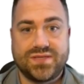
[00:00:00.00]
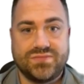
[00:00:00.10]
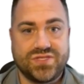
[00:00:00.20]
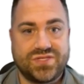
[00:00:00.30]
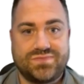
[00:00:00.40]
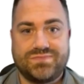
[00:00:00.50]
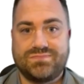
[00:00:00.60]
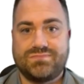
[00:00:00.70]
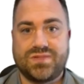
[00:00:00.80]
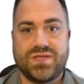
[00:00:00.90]
So just
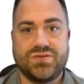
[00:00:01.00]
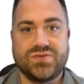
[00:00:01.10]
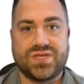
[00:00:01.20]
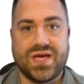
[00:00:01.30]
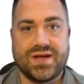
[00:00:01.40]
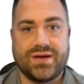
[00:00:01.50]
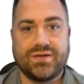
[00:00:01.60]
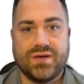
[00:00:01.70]
to use kind of